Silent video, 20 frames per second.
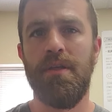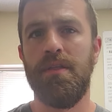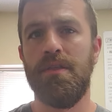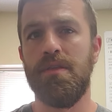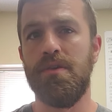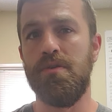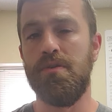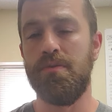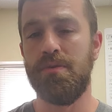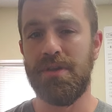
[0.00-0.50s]

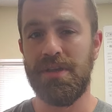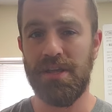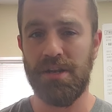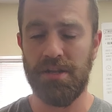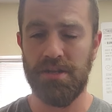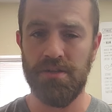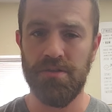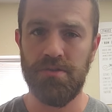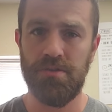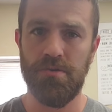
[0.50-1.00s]
you get
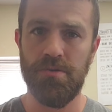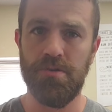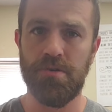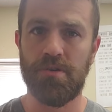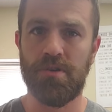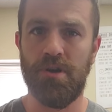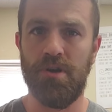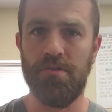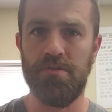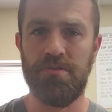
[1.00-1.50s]
into your
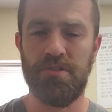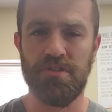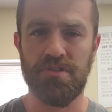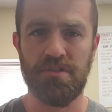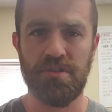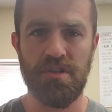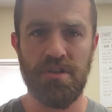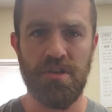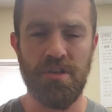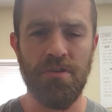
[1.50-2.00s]
coach's
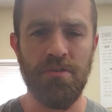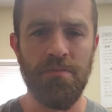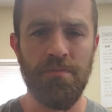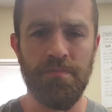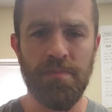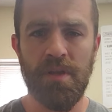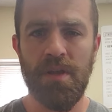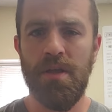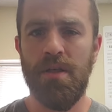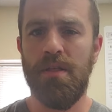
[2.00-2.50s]
cue.
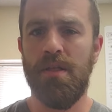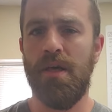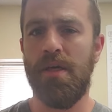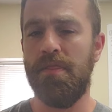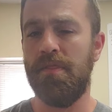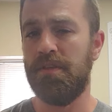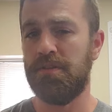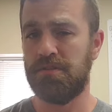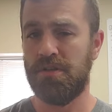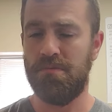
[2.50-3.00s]

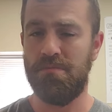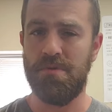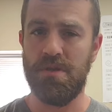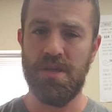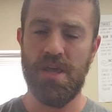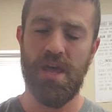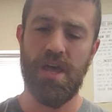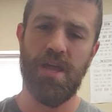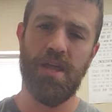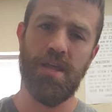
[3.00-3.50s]
This can be
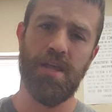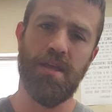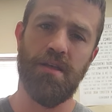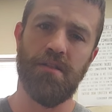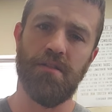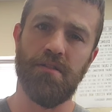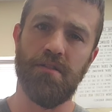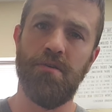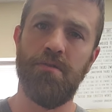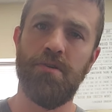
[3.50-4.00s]
a
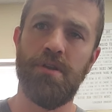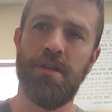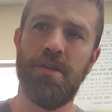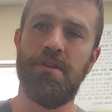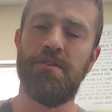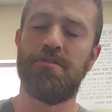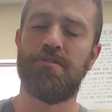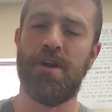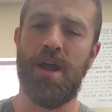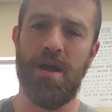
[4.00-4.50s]

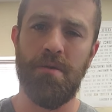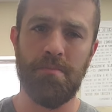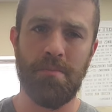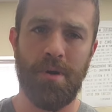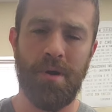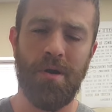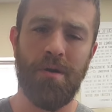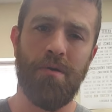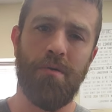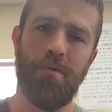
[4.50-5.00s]
loaded trap
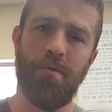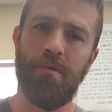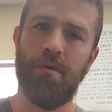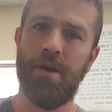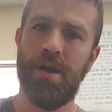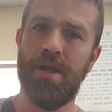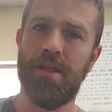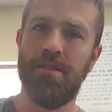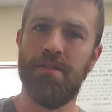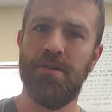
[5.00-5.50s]
bar or
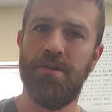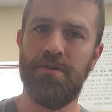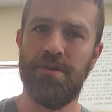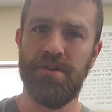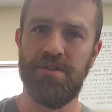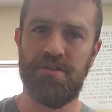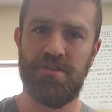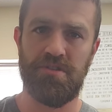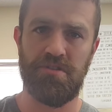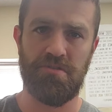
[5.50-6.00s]
a
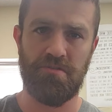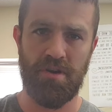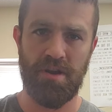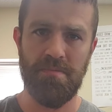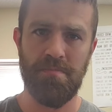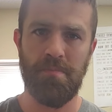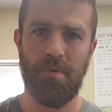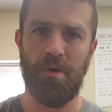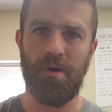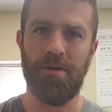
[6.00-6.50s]
loaded
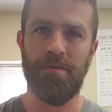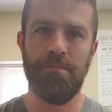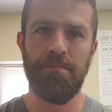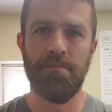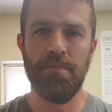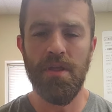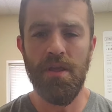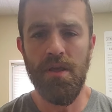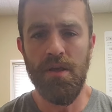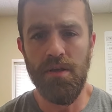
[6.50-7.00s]
straight bar.
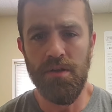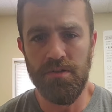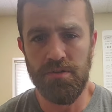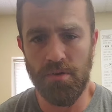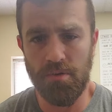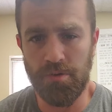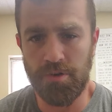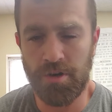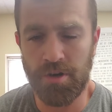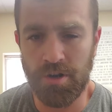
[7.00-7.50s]
So
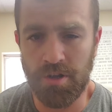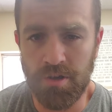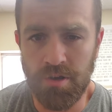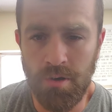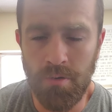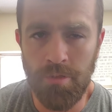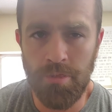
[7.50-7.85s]
you're going to go